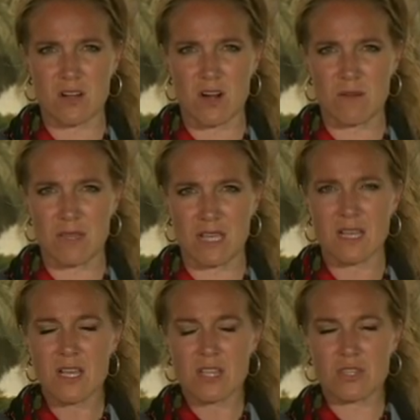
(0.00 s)
arming
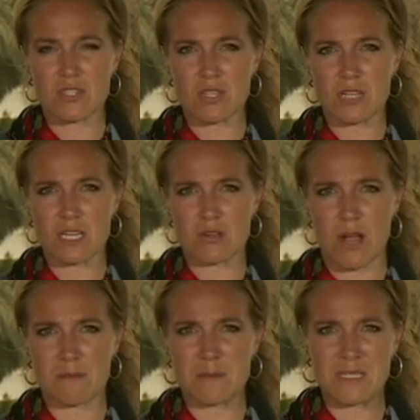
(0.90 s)
the Sunni
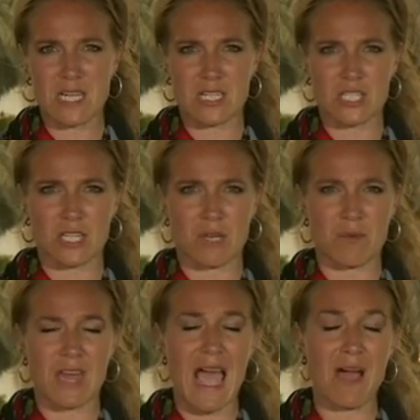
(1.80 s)
tribes potentially
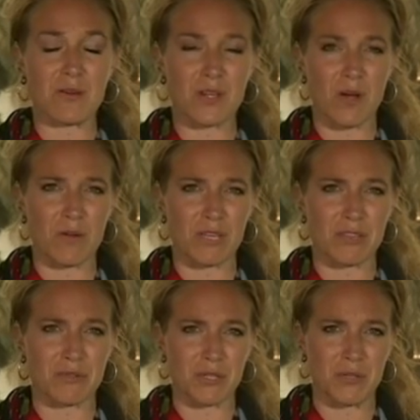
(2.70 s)
without going
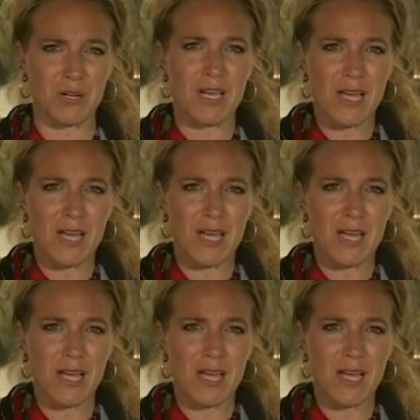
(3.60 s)
through